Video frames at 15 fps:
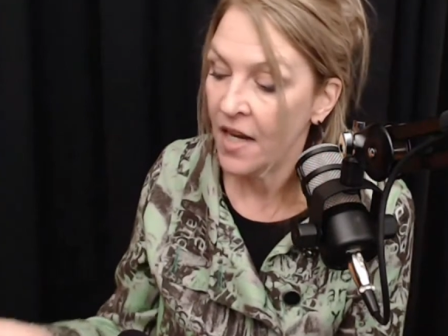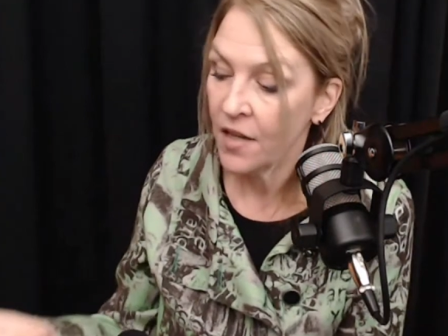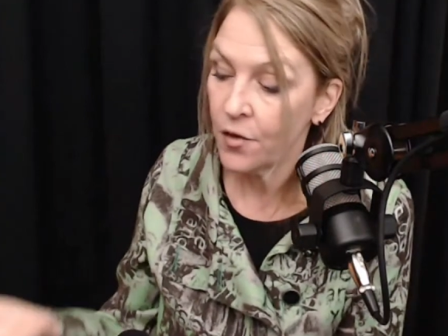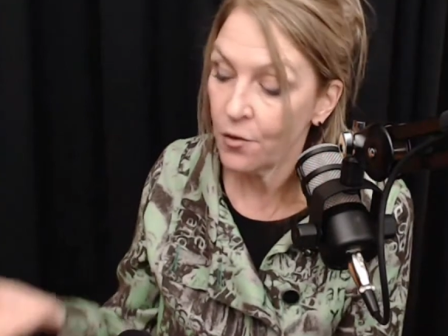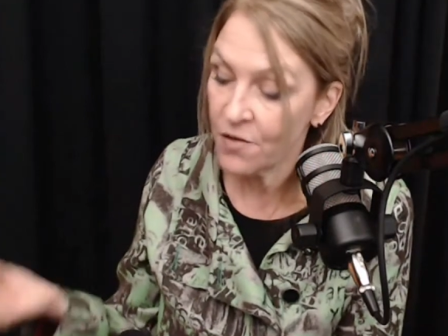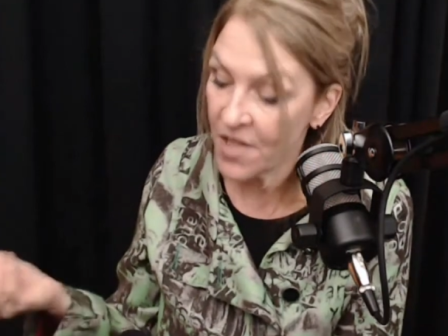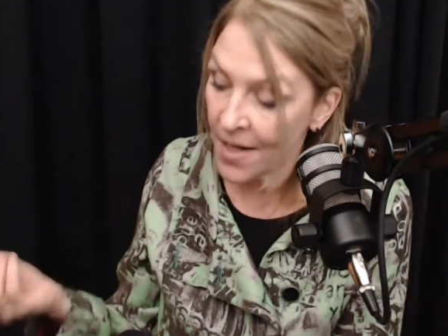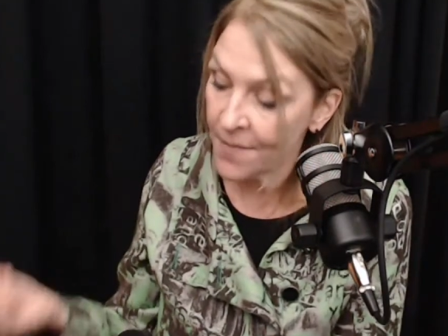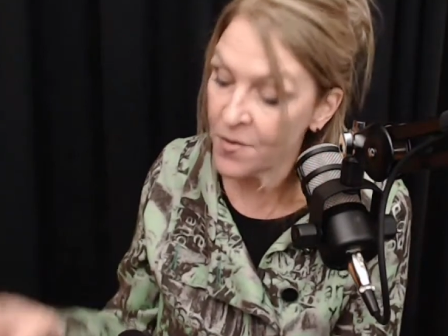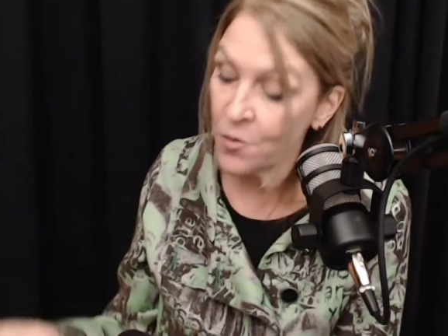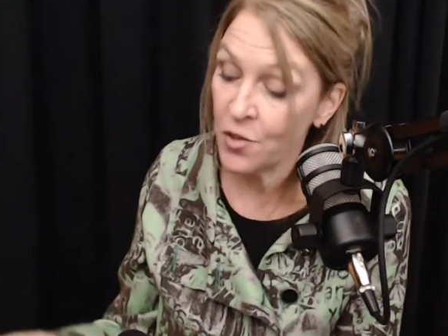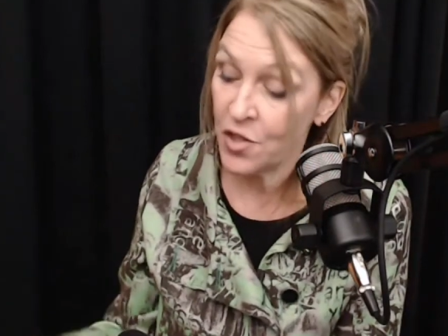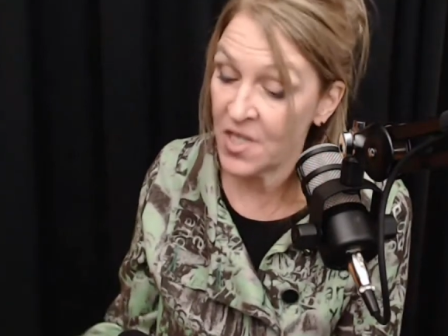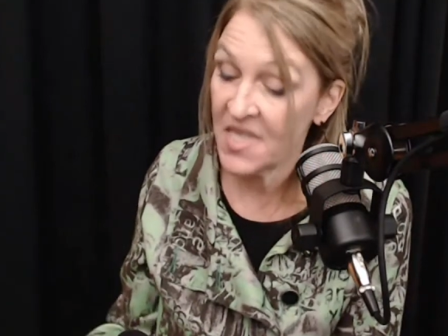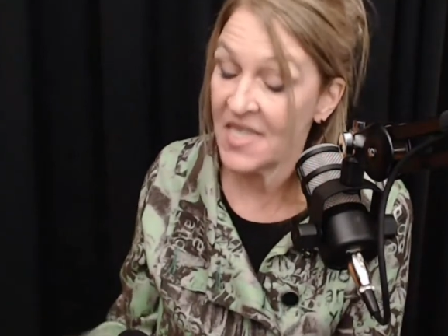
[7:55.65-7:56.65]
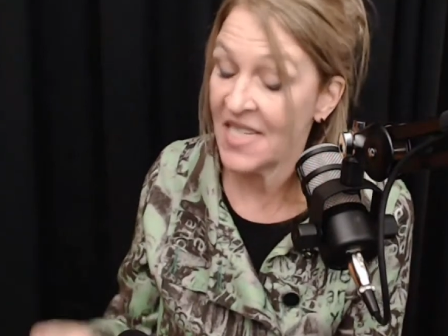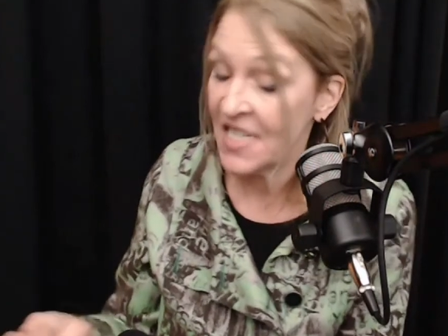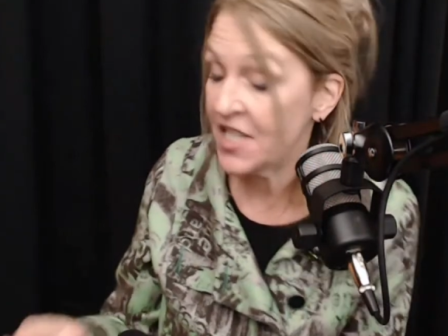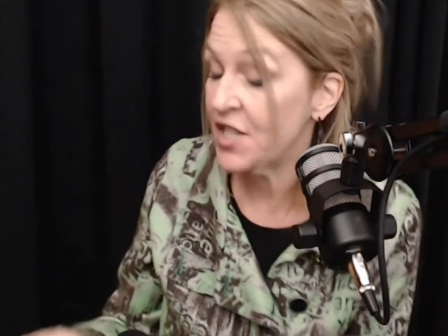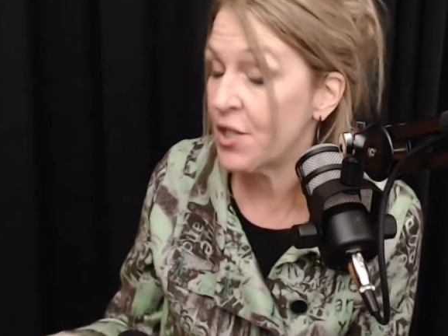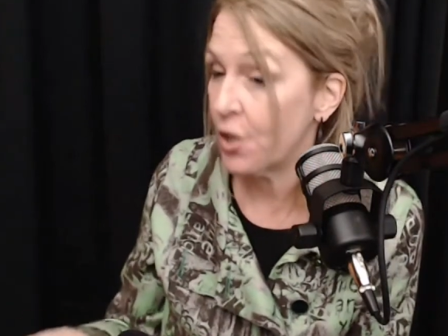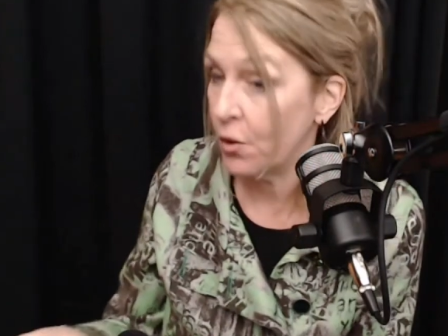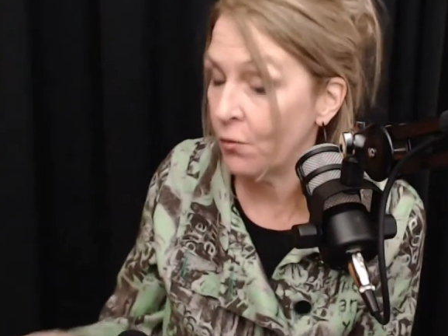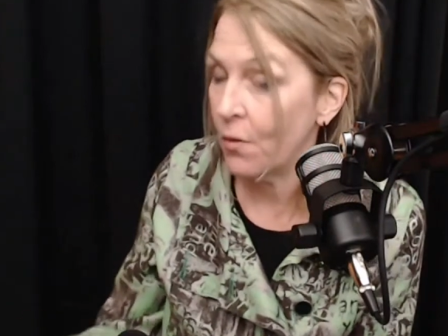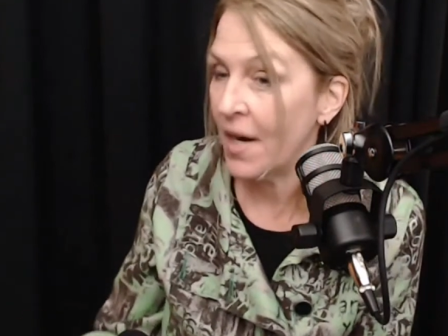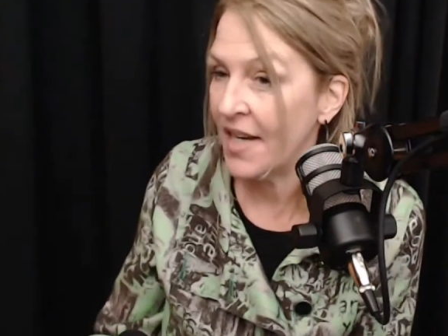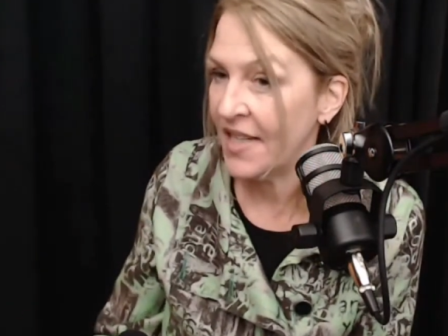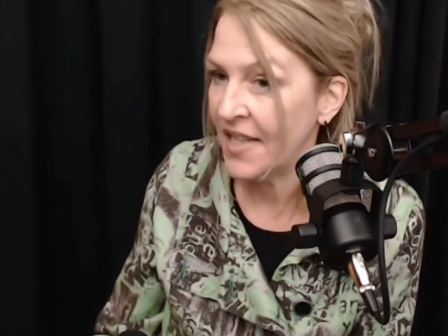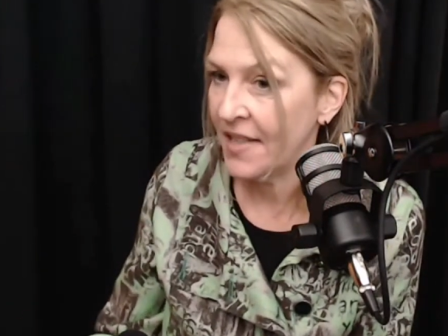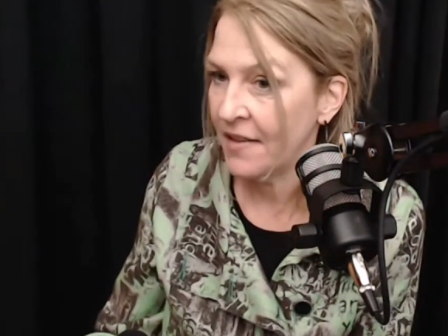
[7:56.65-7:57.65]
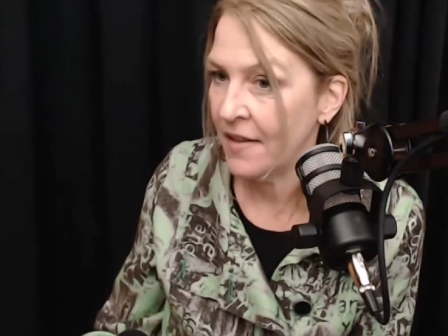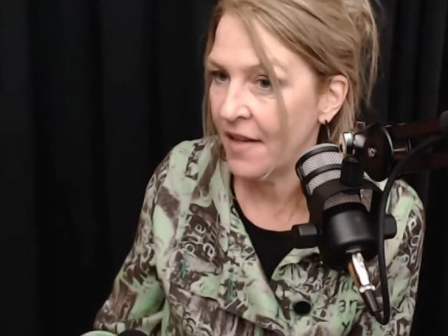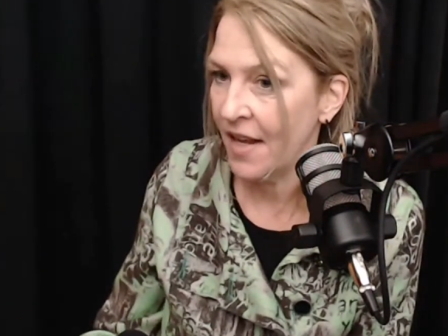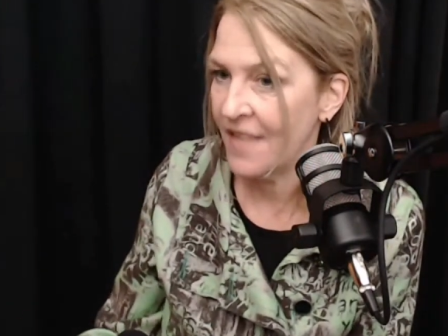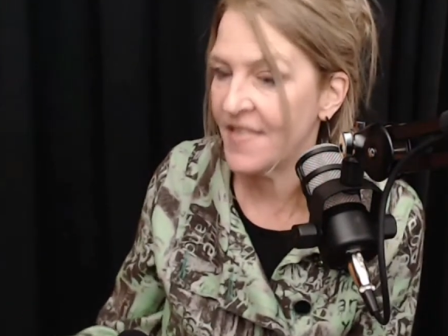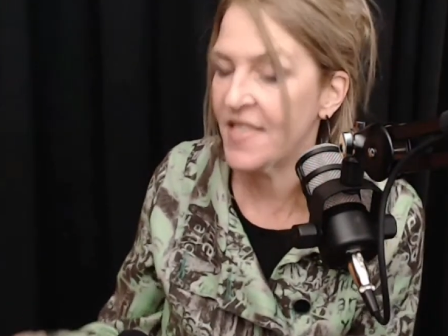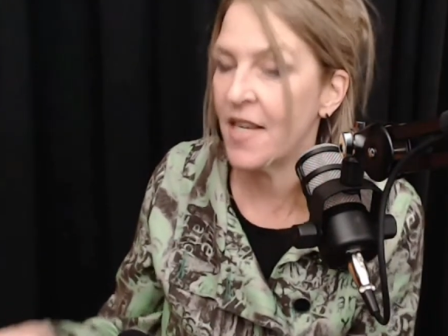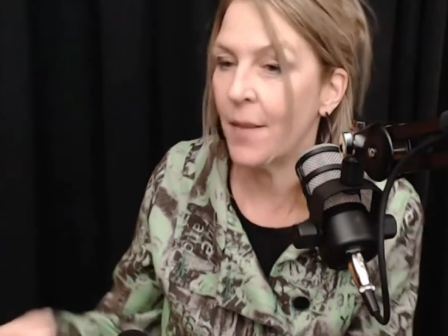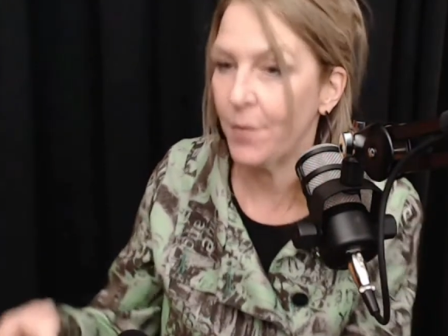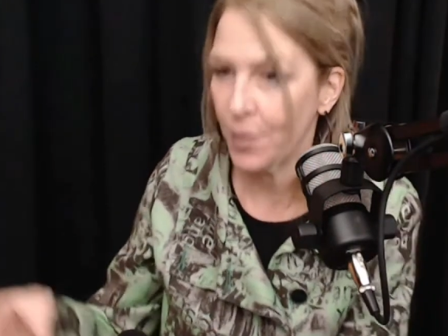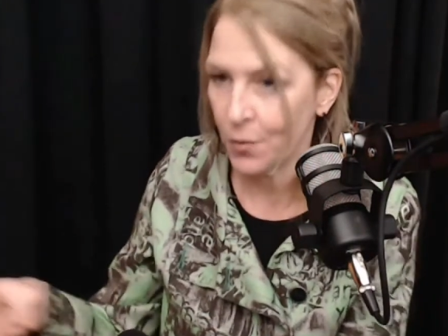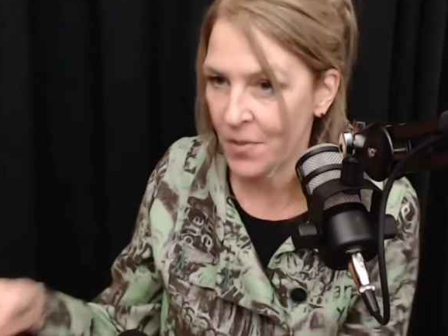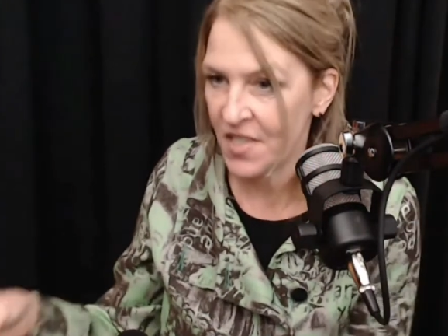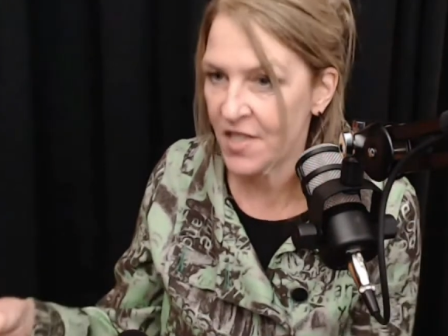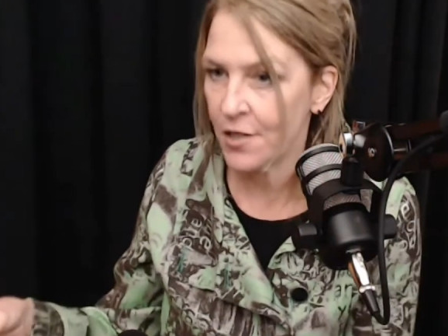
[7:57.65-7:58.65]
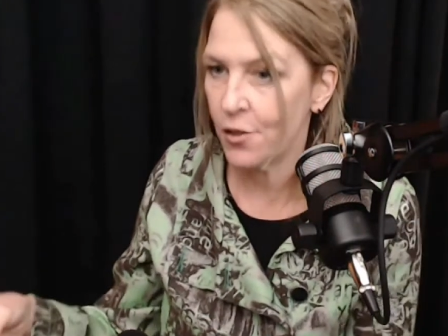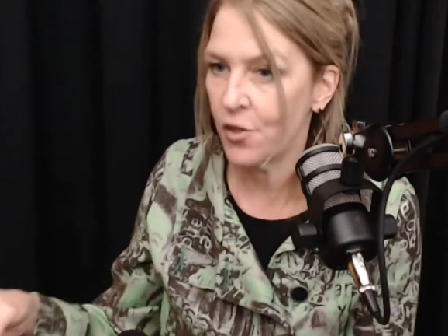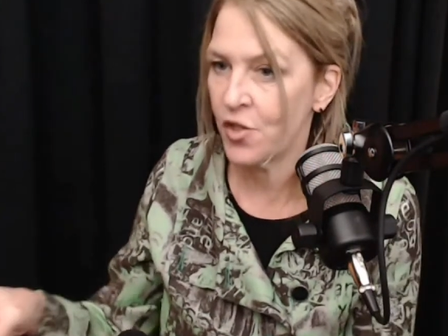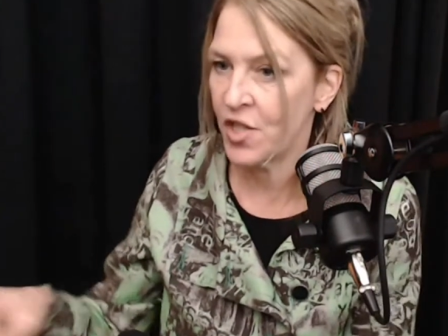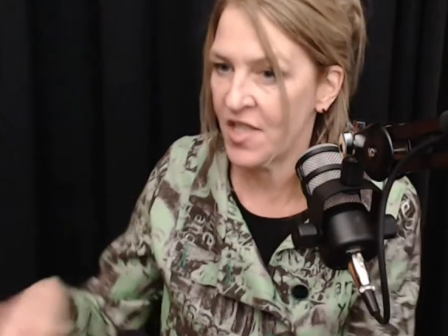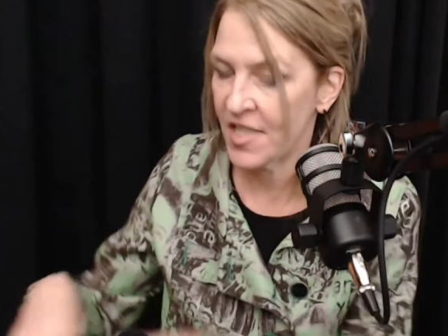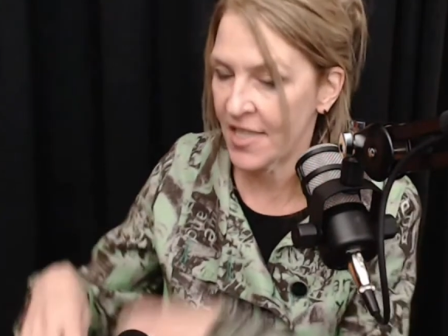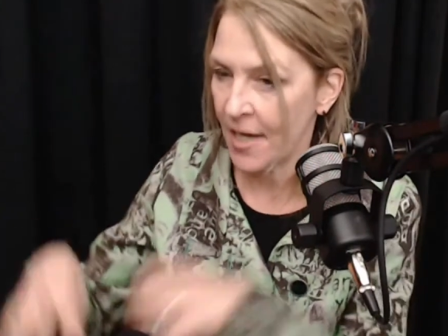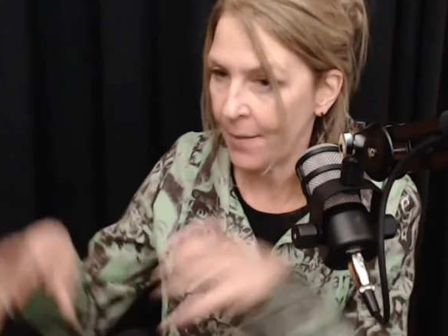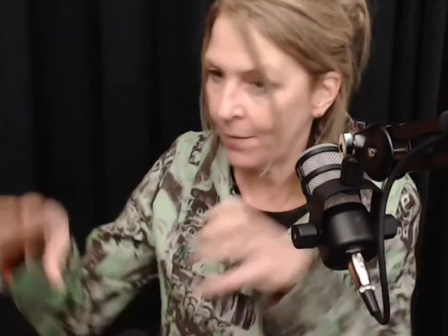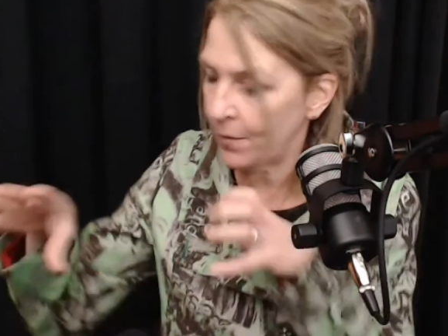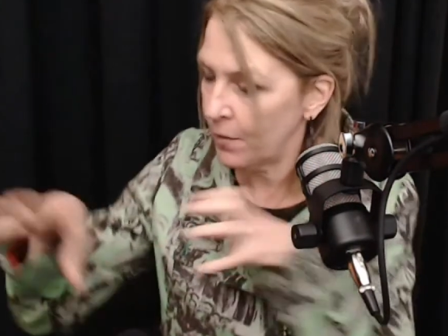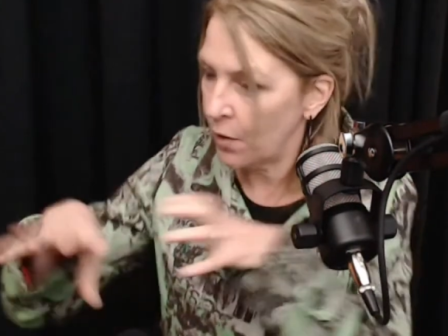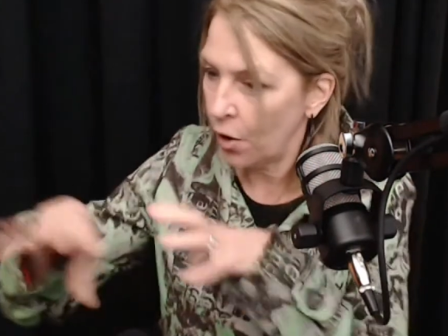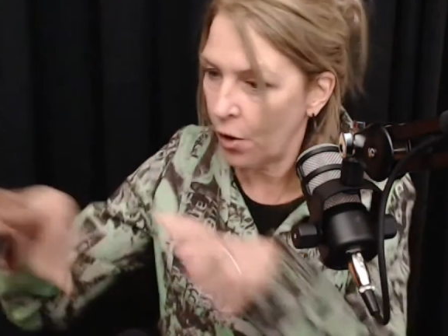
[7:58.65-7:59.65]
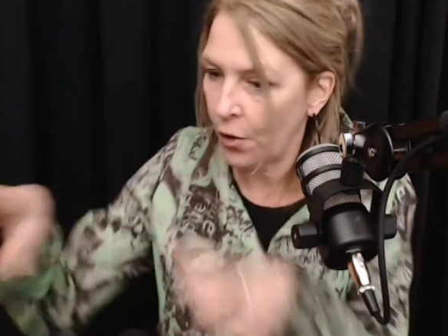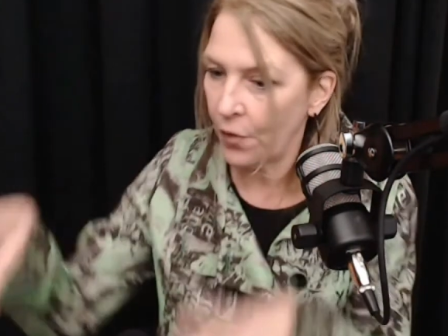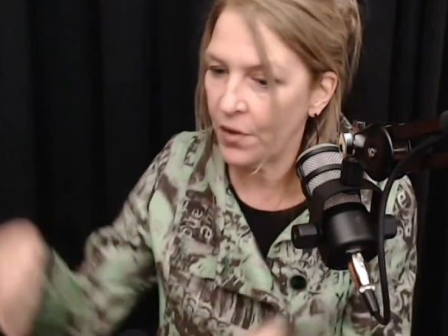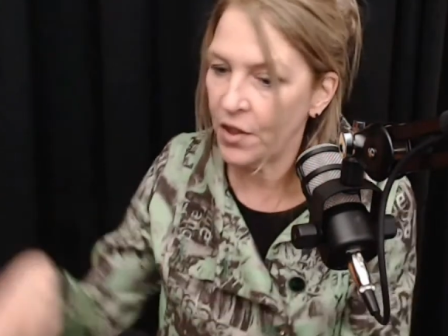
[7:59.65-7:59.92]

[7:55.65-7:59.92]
there are times where you just need to start writing and stop the research and stop all,